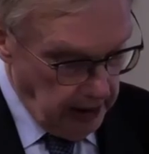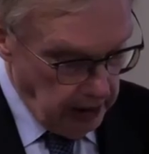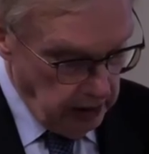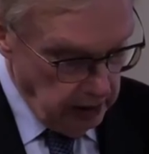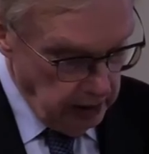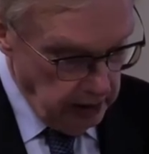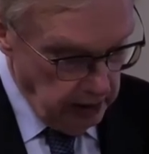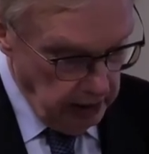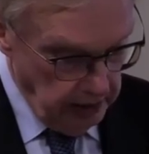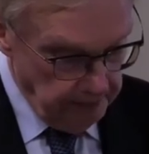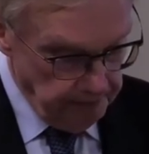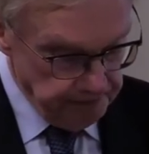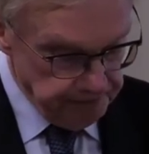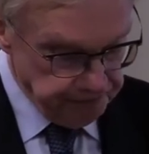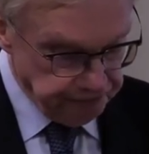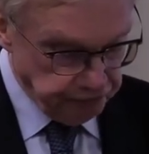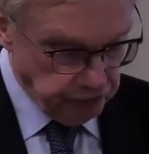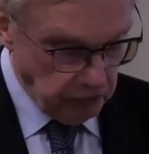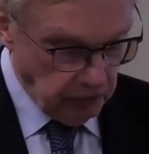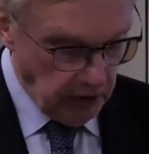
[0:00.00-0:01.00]
and, um,
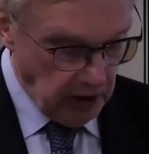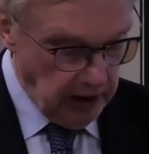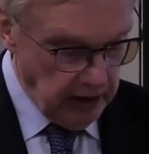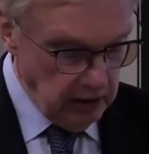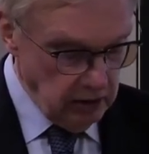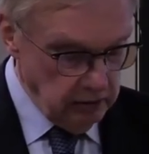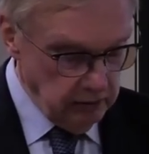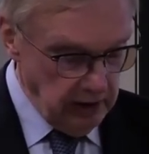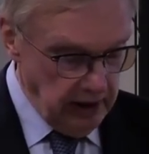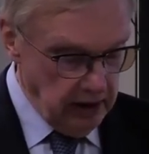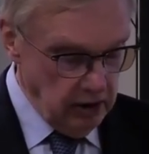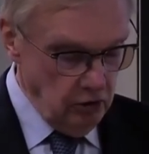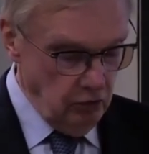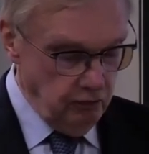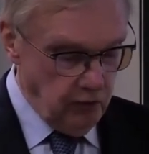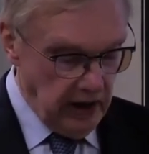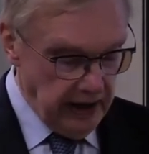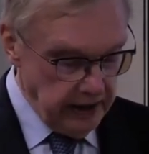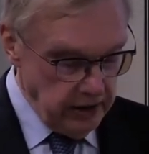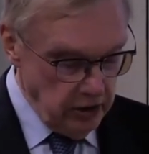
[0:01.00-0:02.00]
and, and a
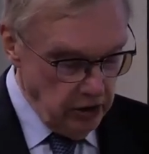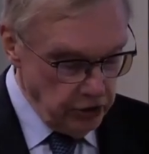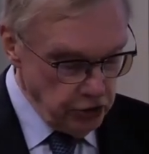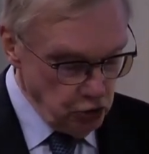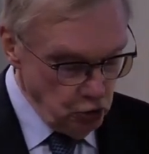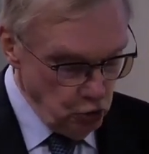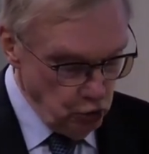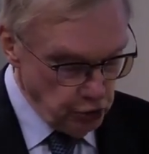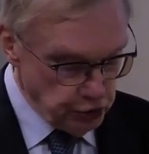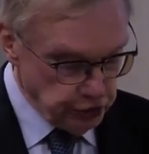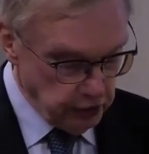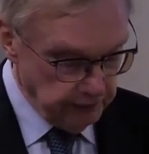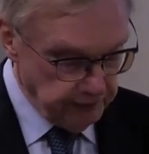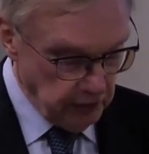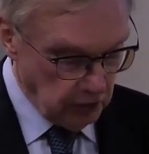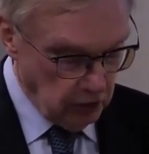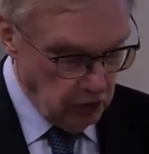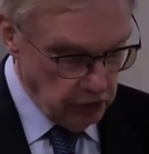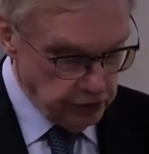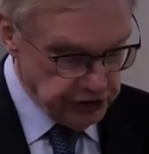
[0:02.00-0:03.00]
wider use of
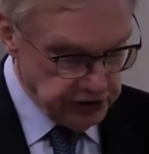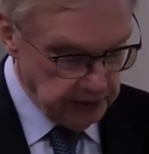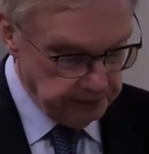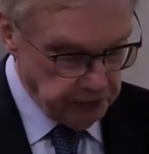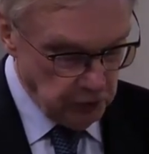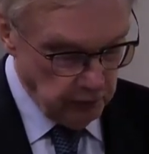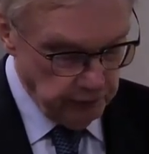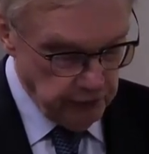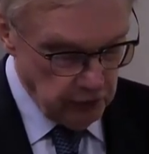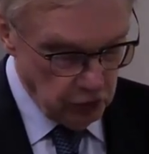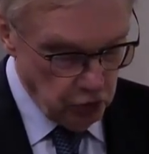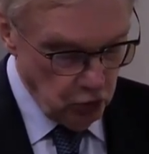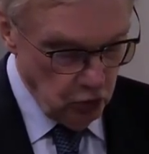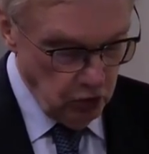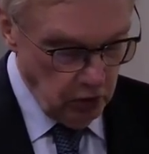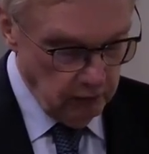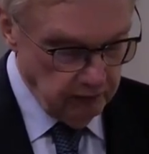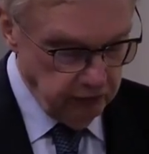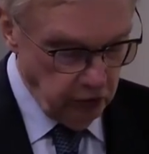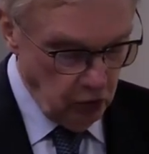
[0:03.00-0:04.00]
the concept of the
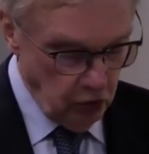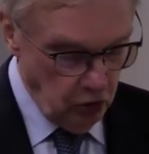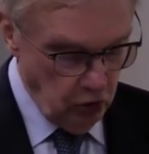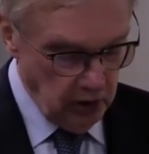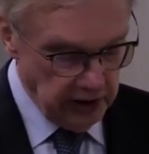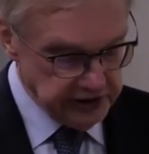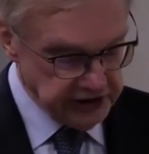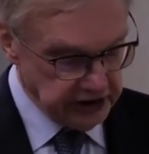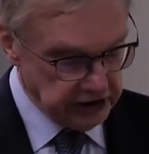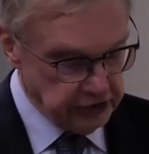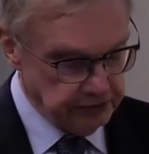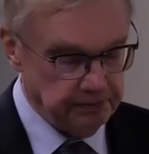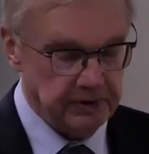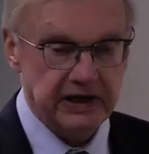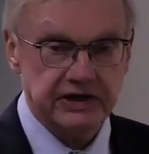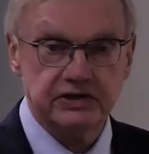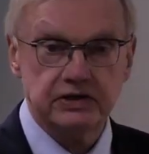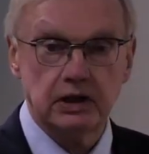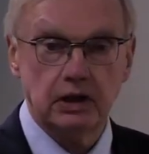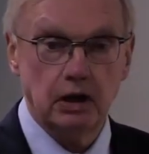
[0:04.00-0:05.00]
rule of law as
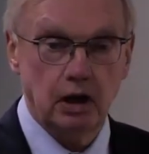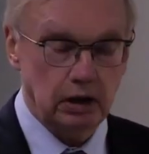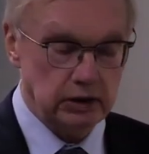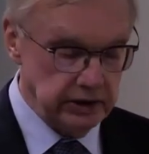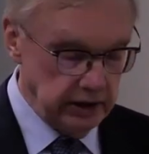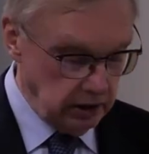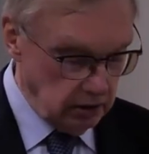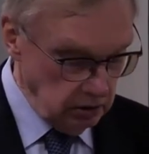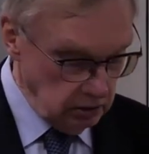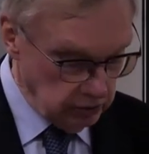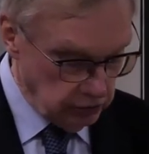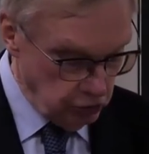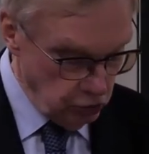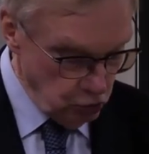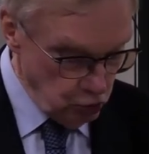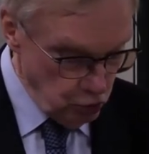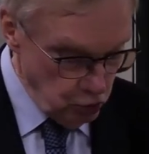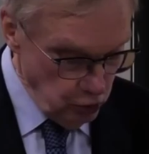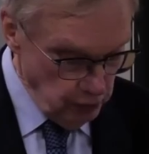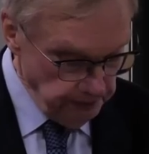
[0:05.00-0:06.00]
expressed in Article
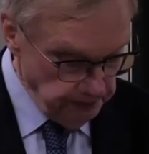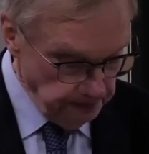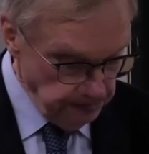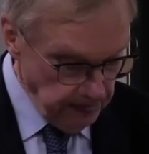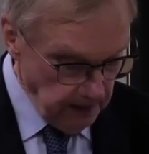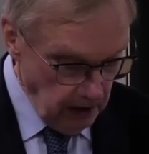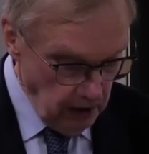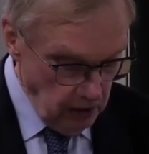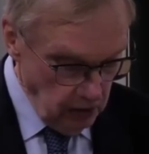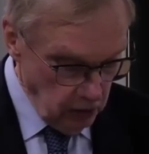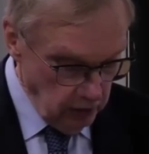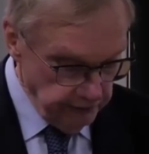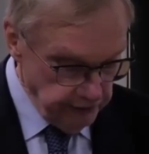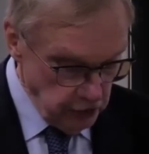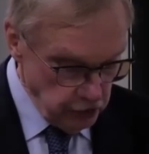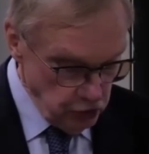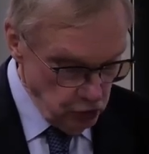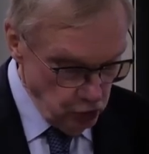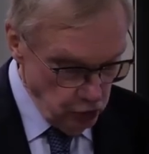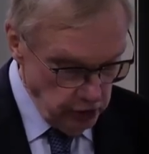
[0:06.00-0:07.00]
2 of
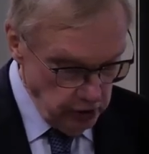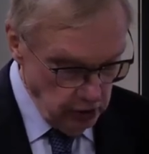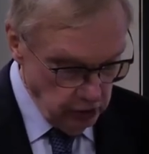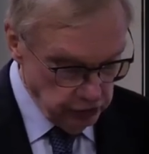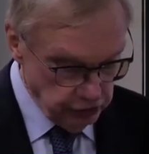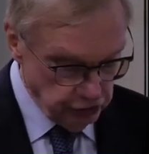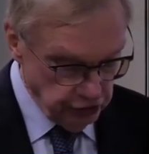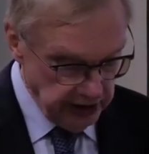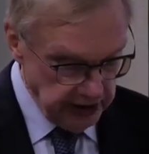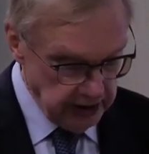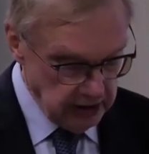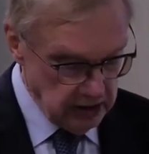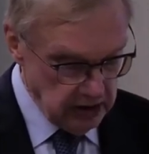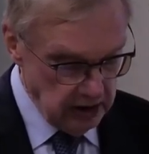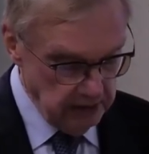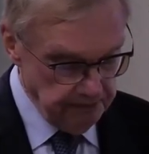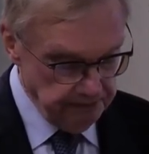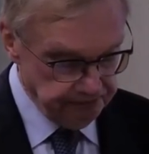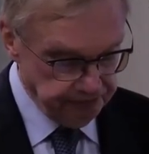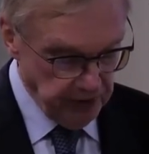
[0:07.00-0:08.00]
the Union
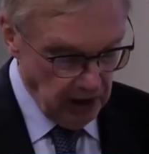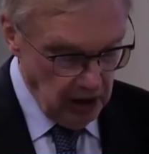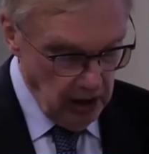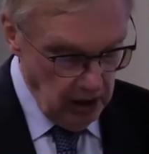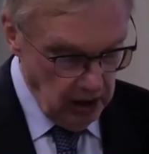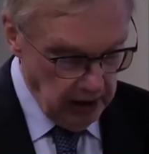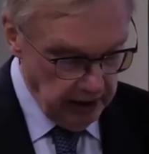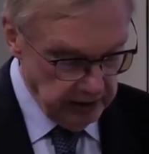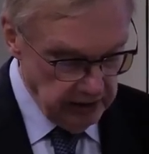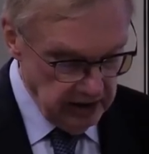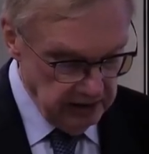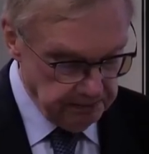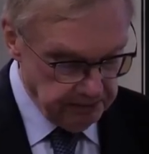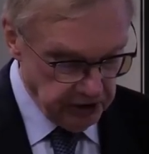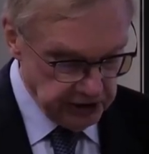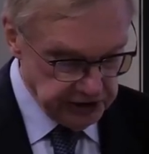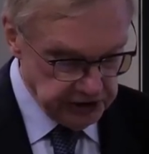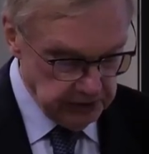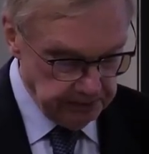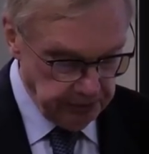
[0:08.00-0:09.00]
Treaty and the
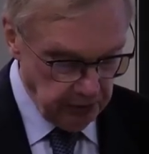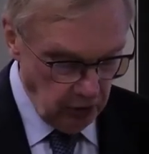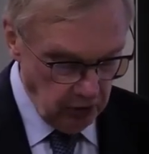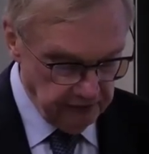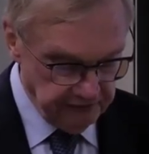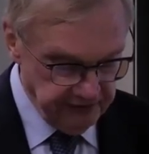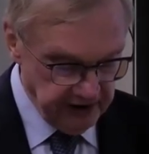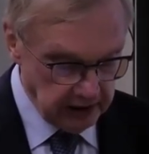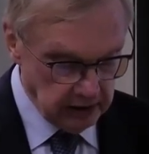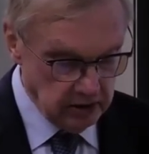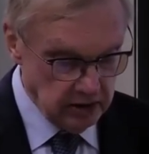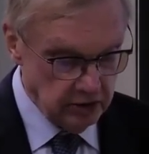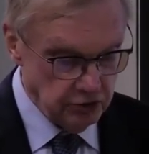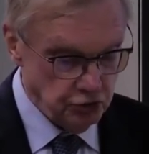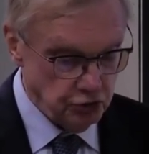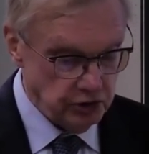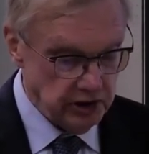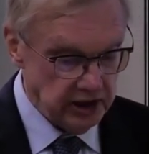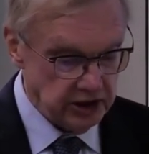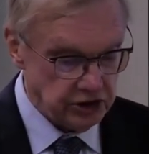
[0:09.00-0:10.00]
principle of effective
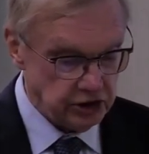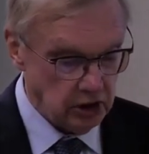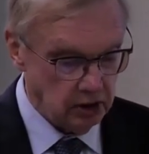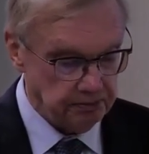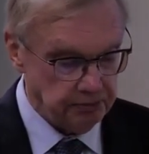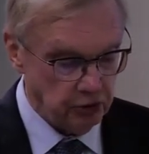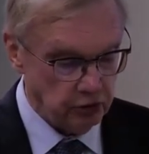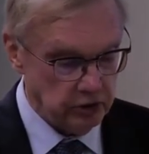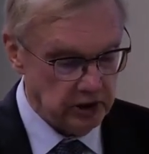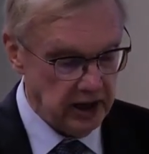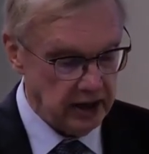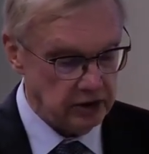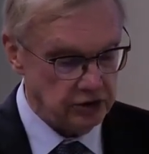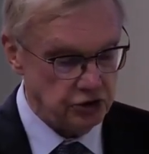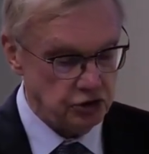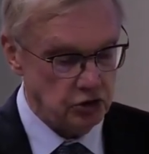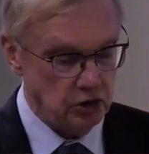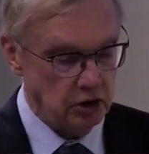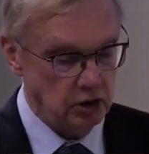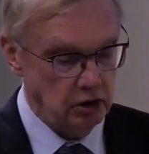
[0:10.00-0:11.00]
judicial
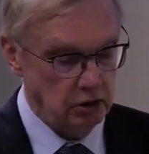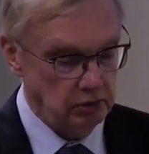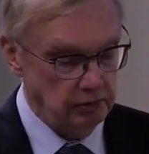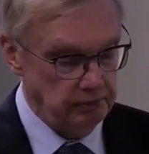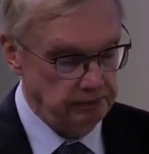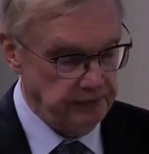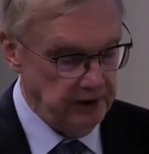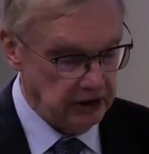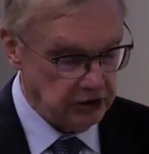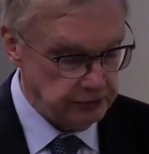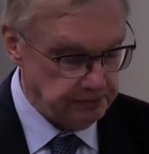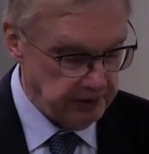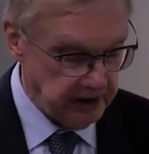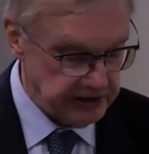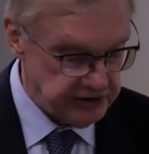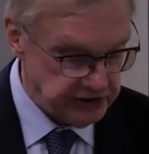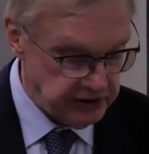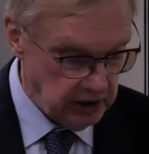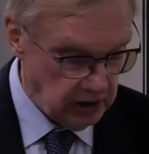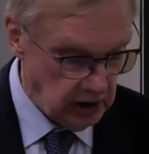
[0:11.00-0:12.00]
protection
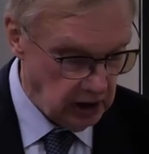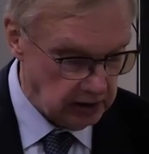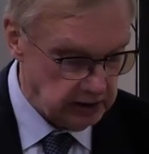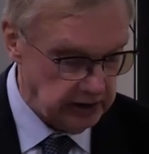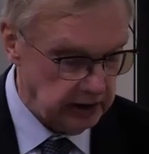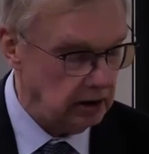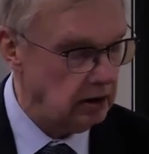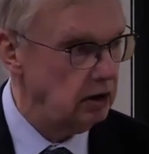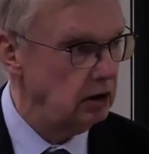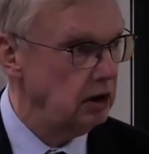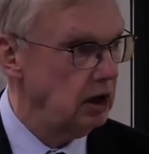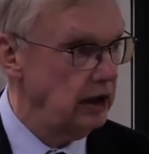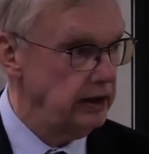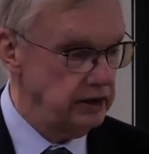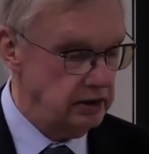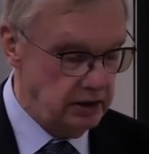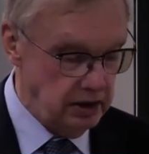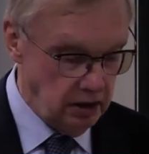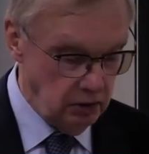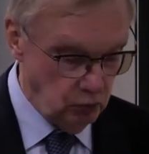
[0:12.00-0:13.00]
expressed in Article
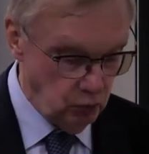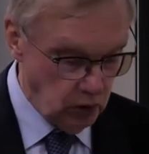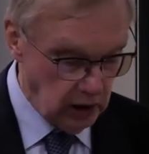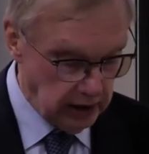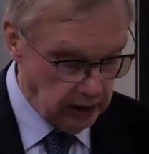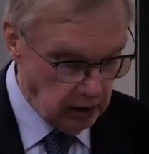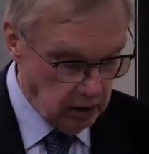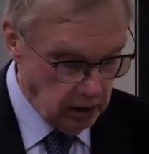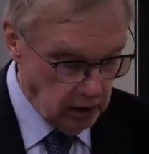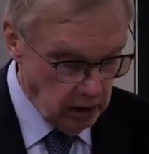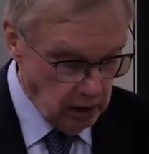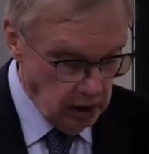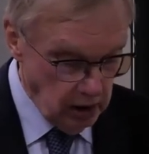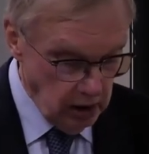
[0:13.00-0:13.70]
19.1